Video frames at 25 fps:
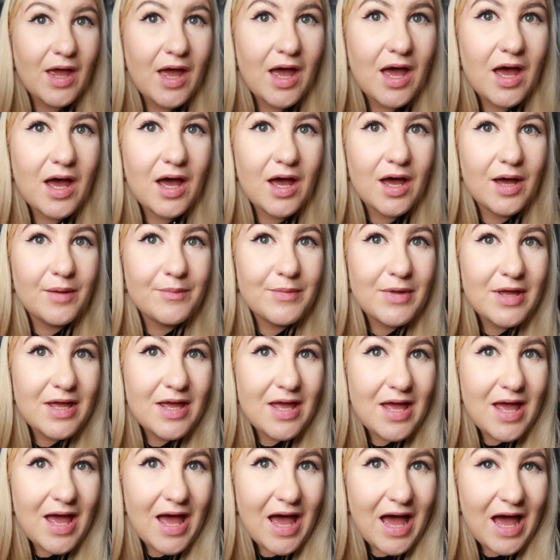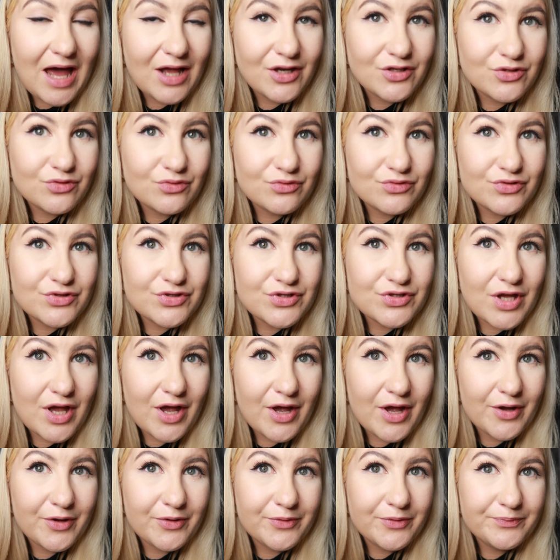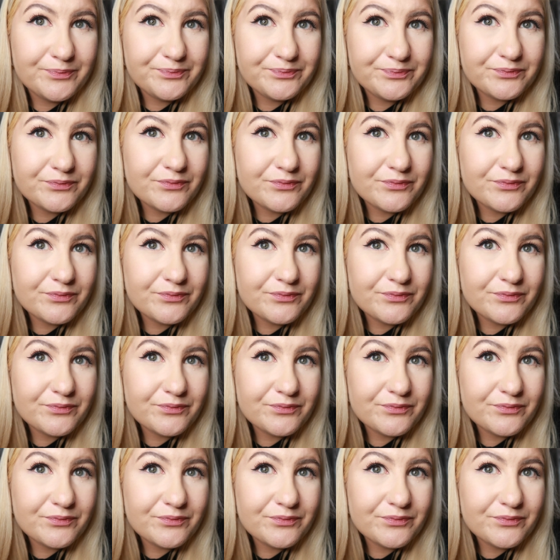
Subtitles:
and also